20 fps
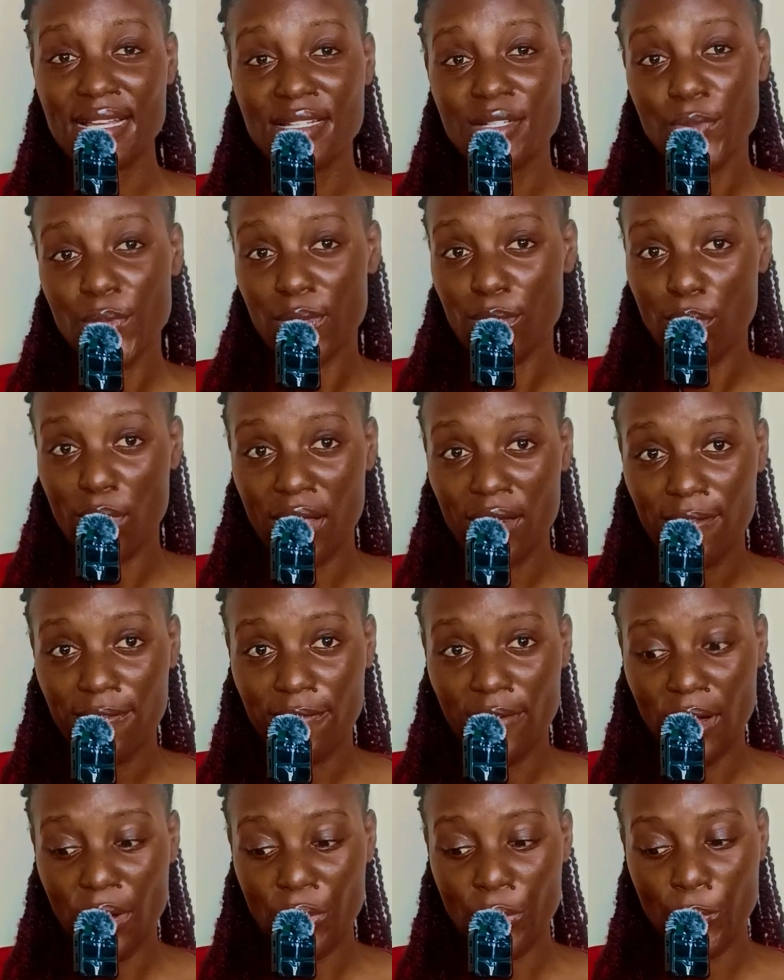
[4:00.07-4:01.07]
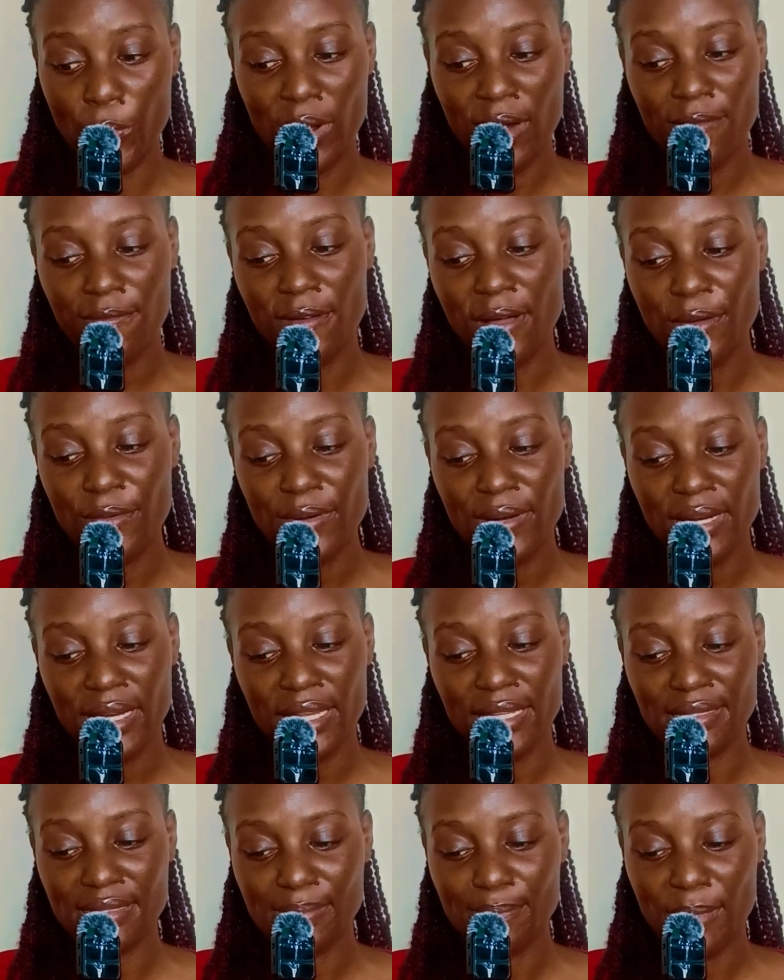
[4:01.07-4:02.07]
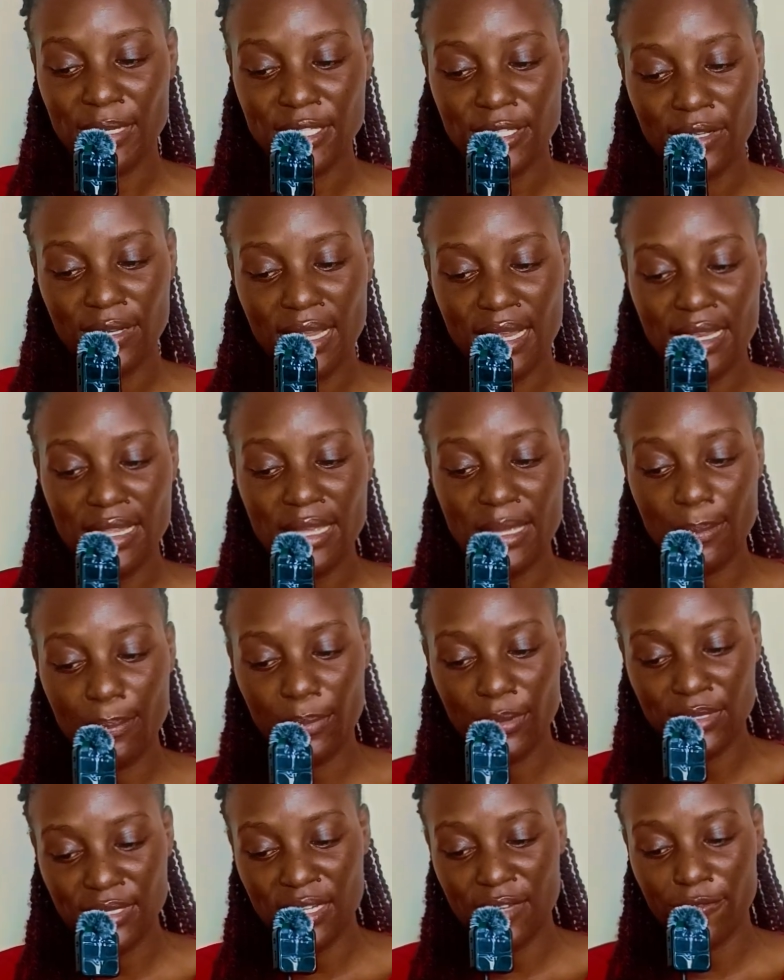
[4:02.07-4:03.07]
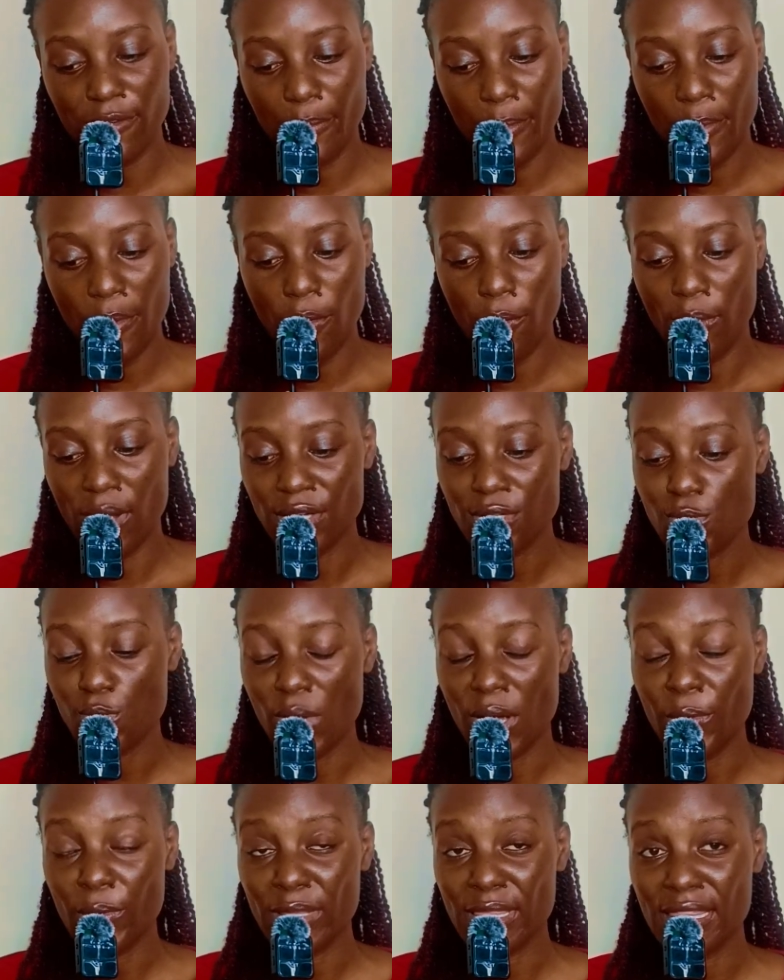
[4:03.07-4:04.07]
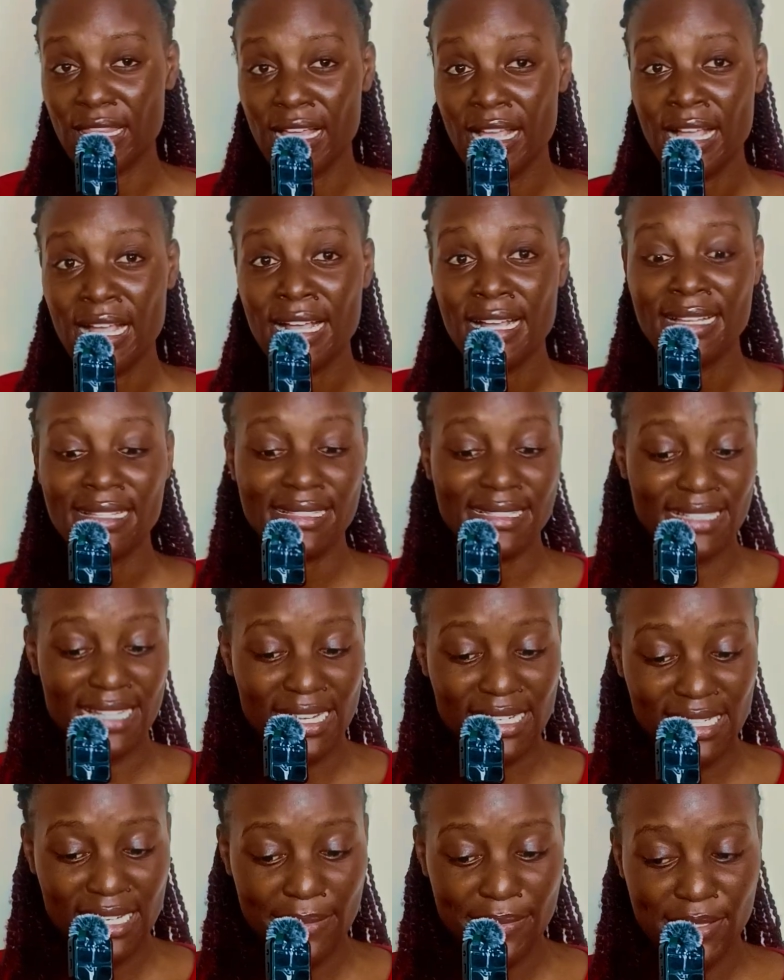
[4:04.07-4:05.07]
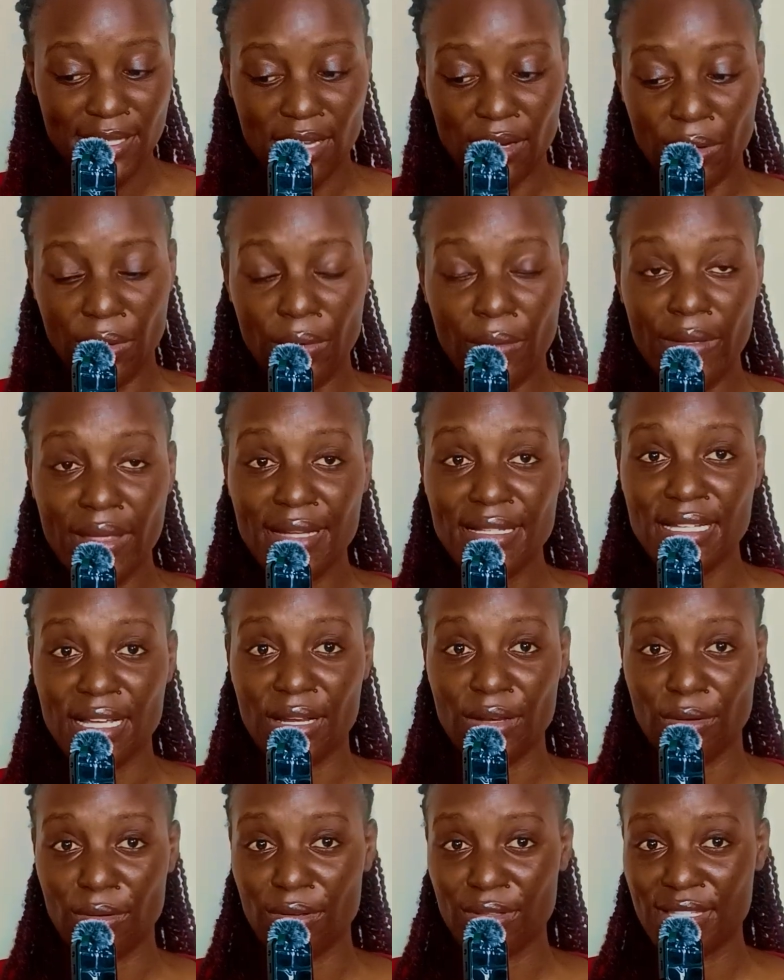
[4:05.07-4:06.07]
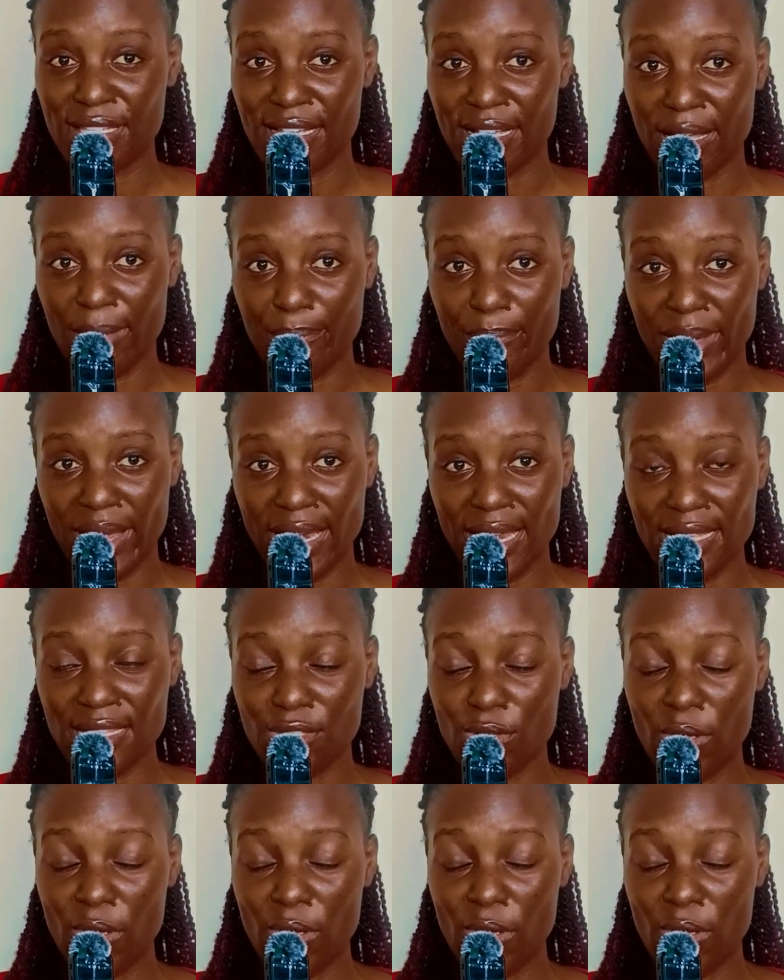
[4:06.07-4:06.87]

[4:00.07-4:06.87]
start with Wellfound. Wellfound is particularly important for people who want to work with startups and growing technology companies.